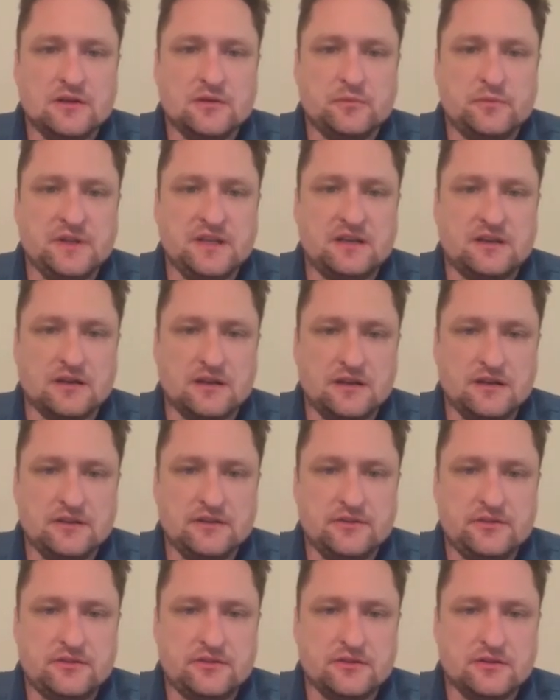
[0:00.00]

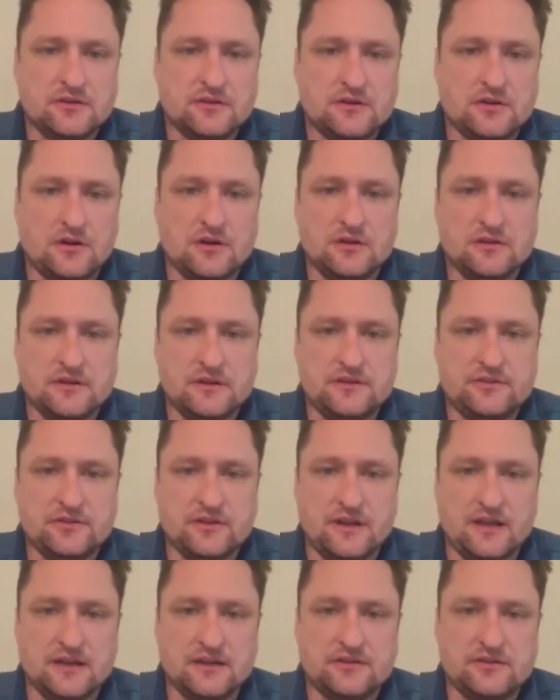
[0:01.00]
Because cartilage
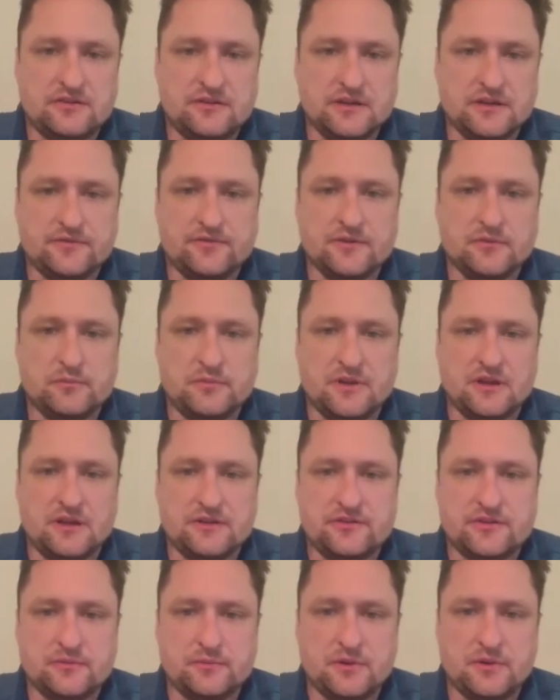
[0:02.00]
lacks different blood
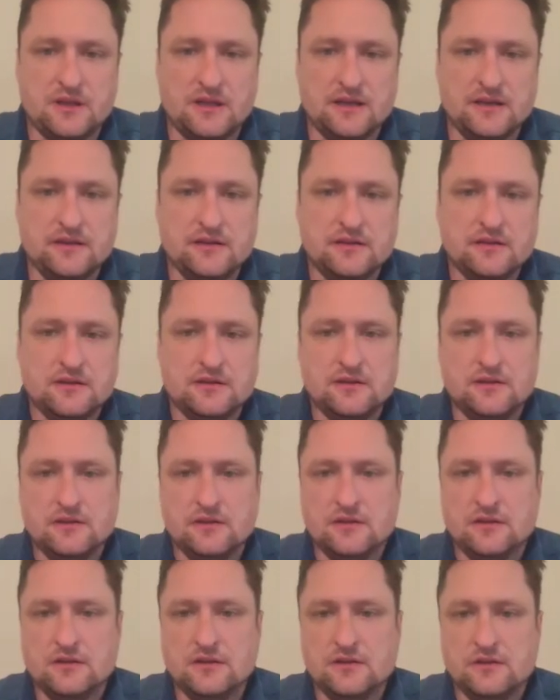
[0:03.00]
supply,
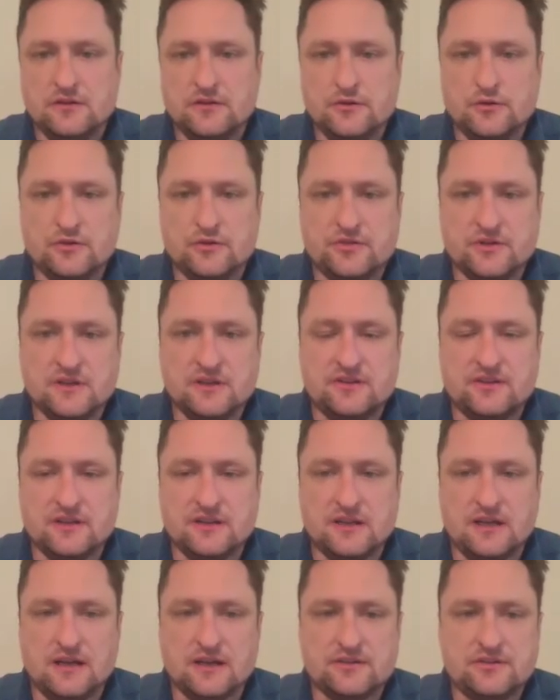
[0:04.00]
nutrients and
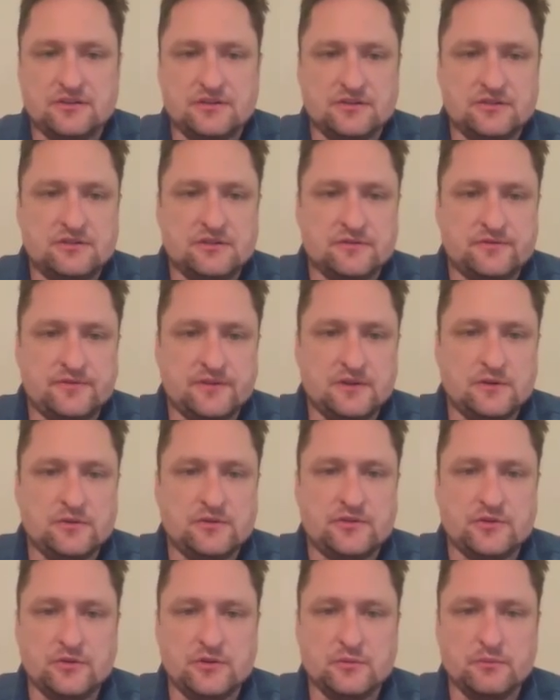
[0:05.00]
oxygen
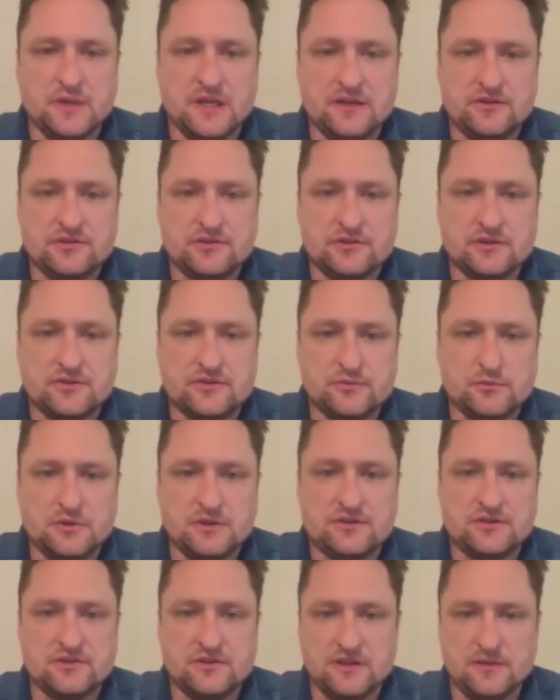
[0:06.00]
diffuse through the matrix,
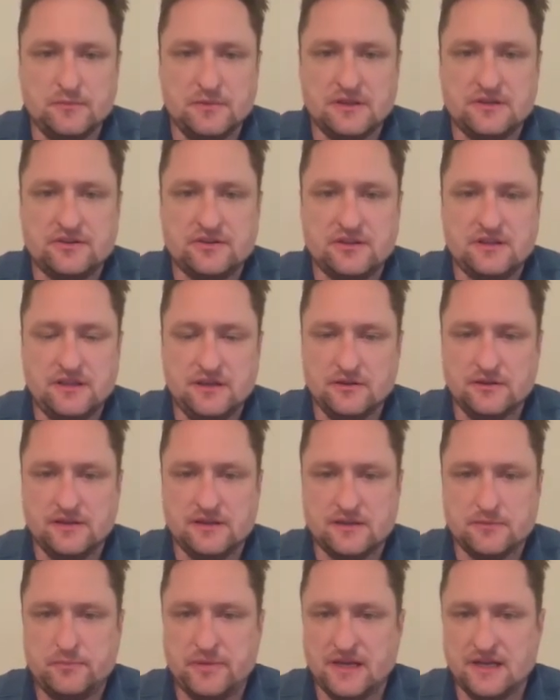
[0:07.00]
which limits healing
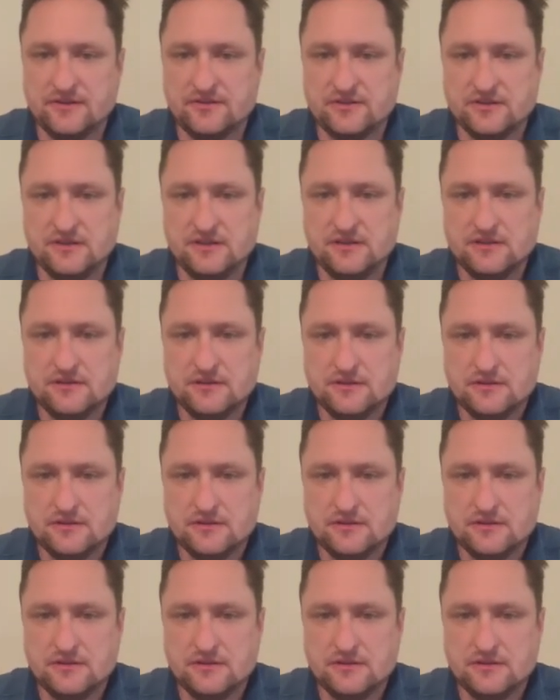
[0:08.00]
capacity.